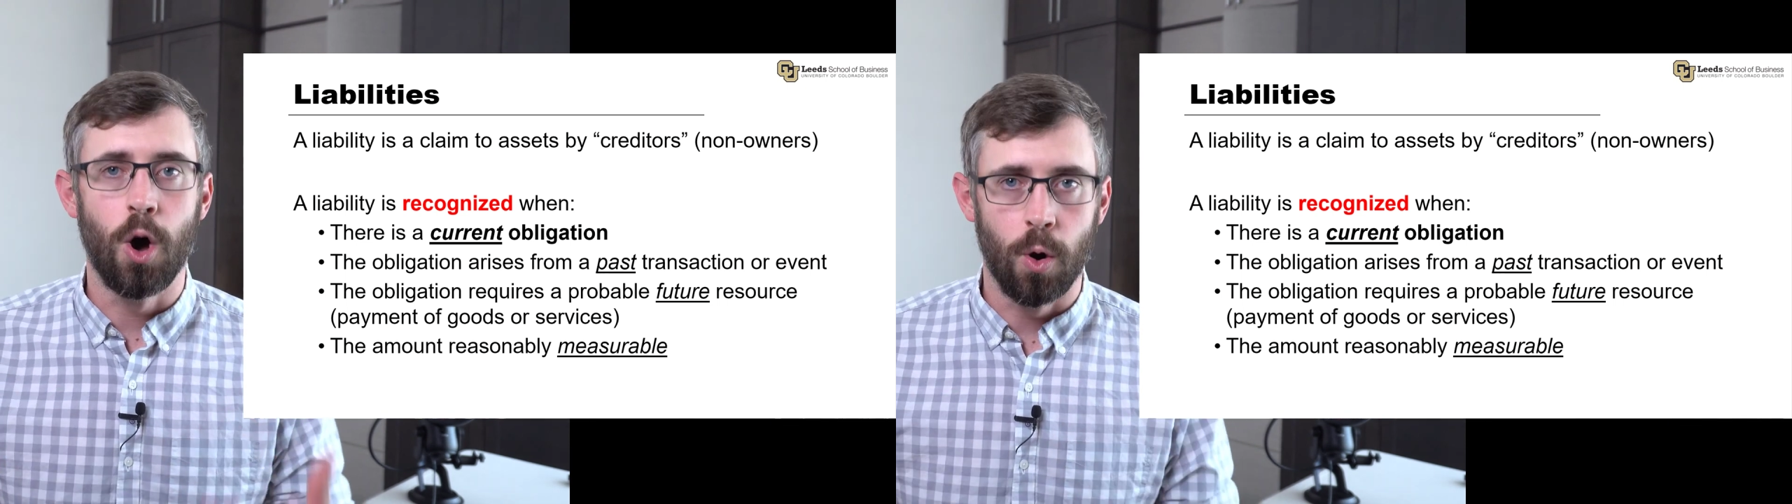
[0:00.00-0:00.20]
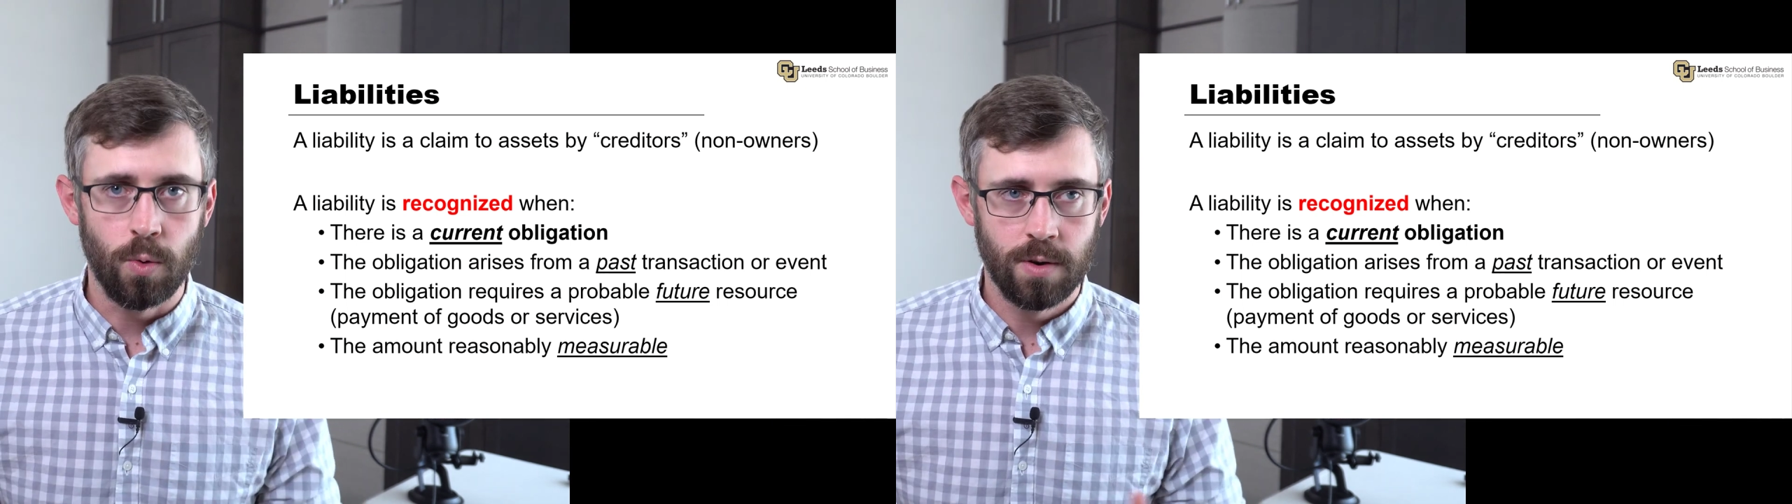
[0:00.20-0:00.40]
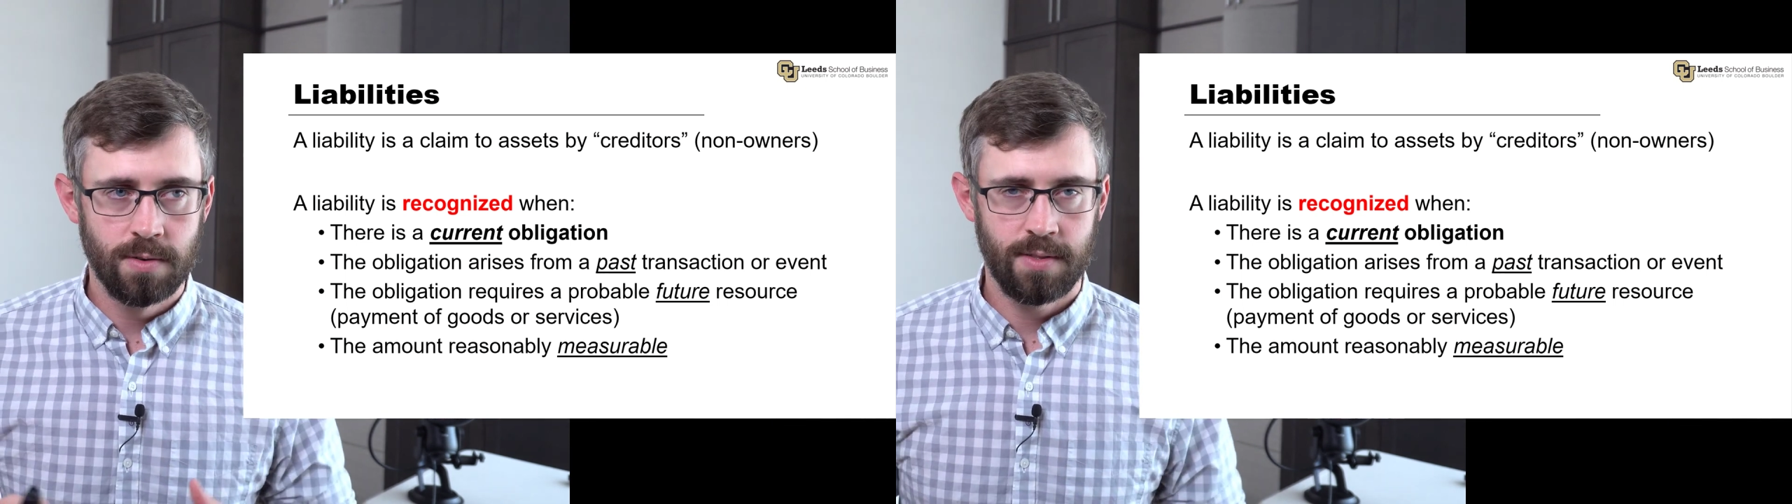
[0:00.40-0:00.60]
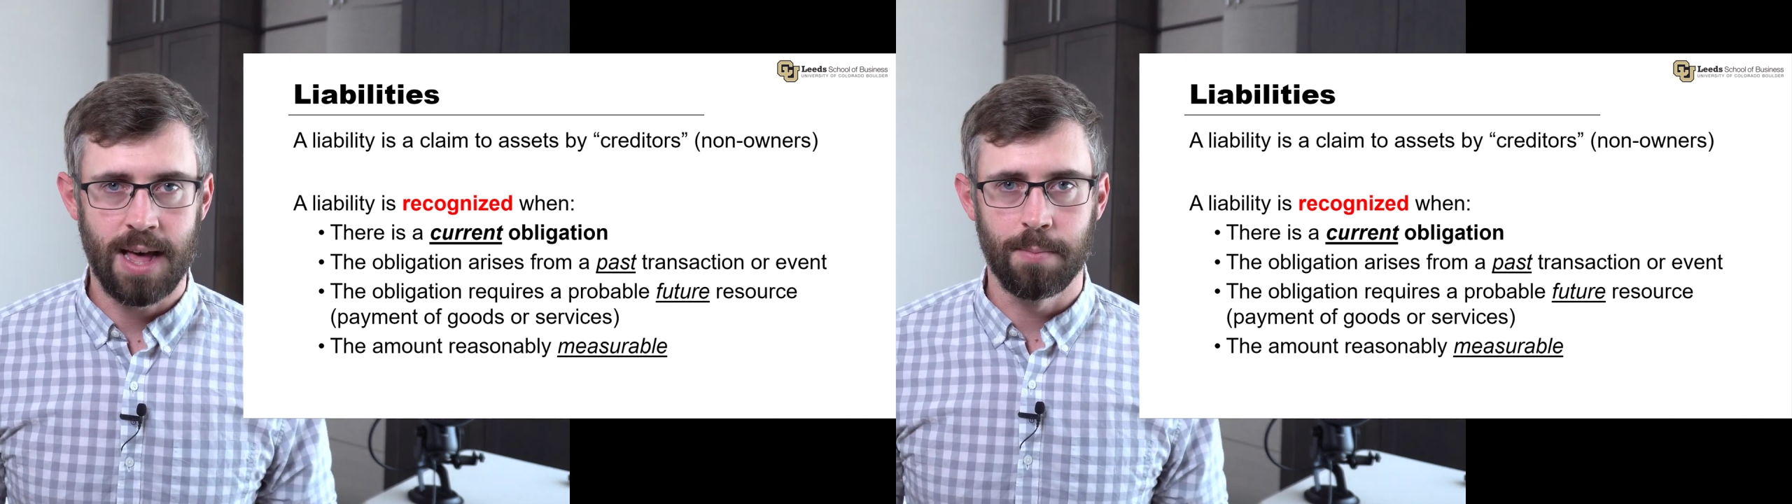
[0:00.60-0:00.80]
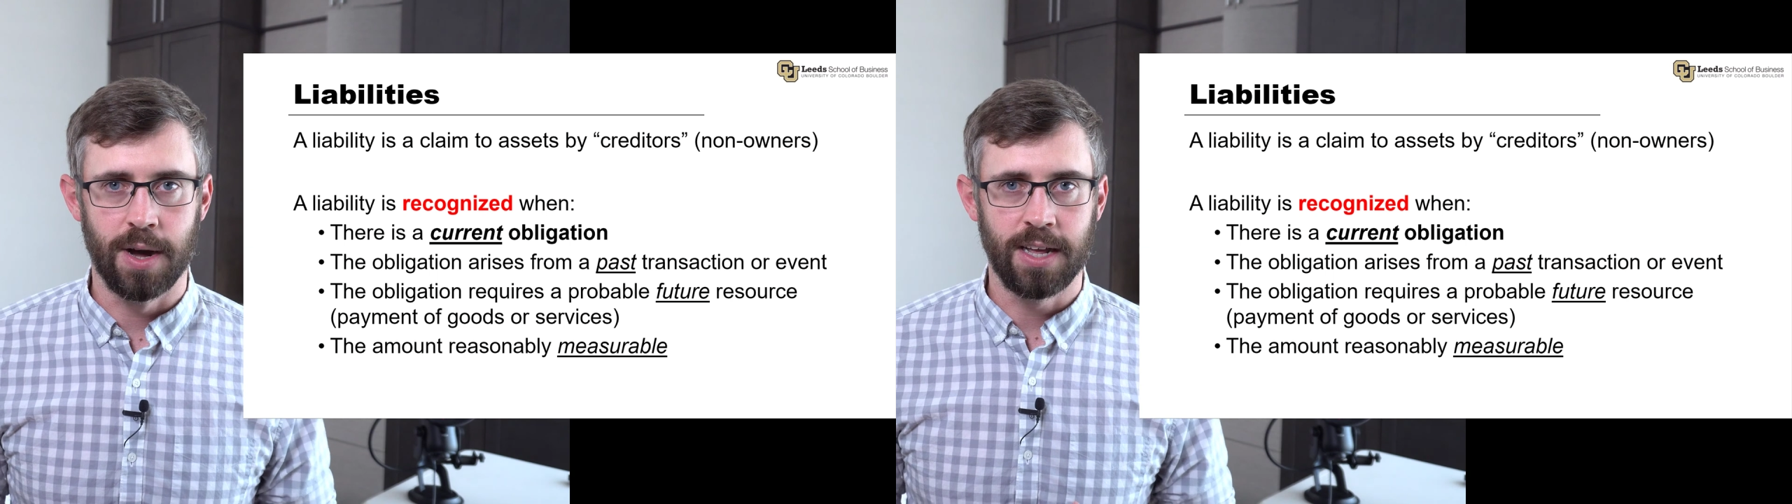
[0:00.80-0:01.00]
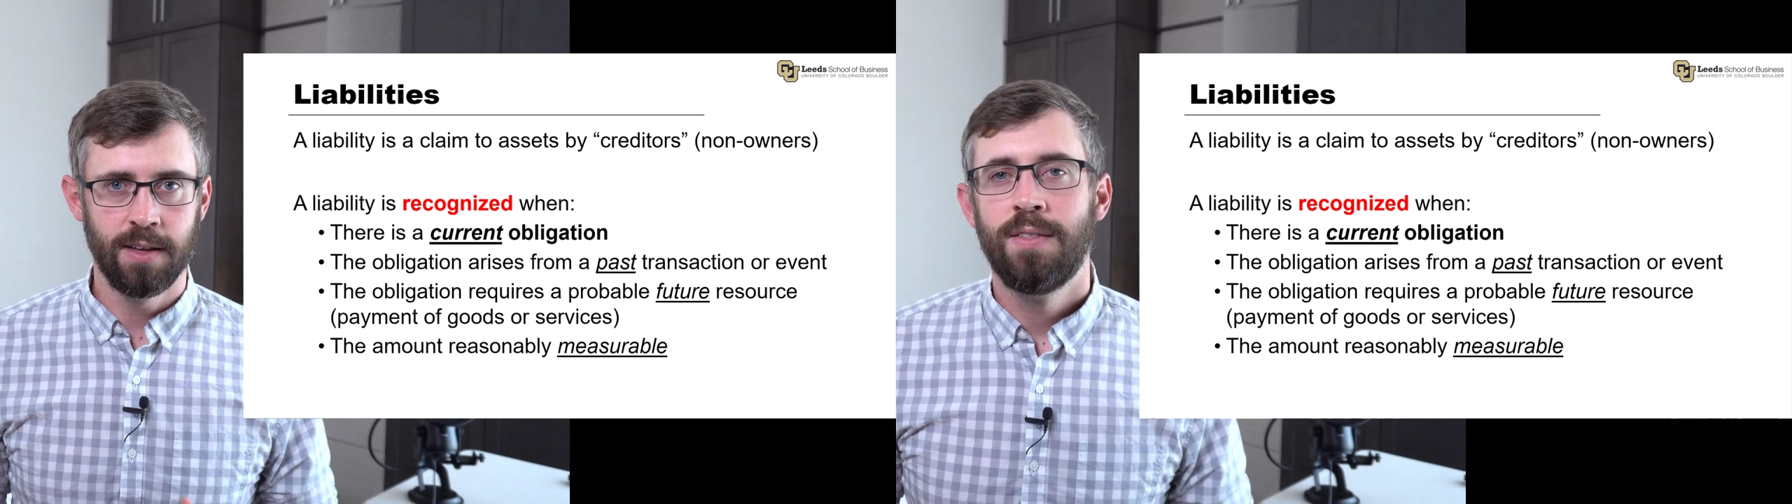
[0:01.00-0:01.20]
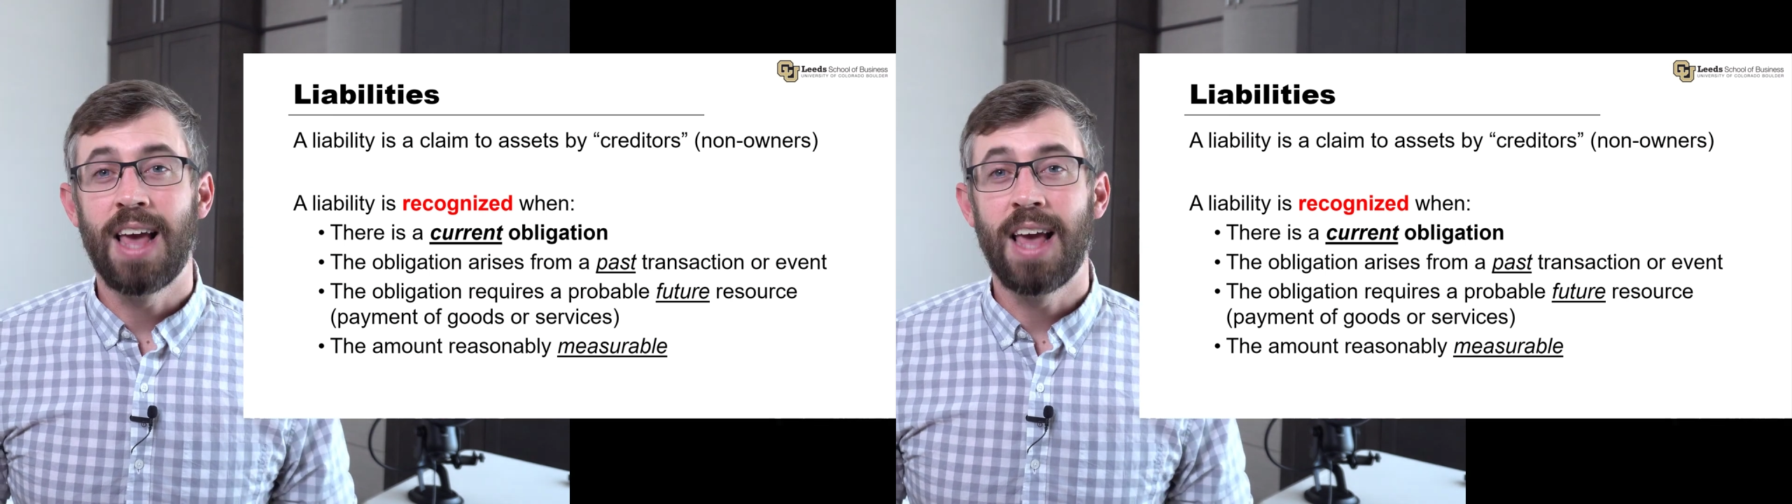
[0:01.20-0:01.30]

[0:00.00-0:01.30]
owe that money.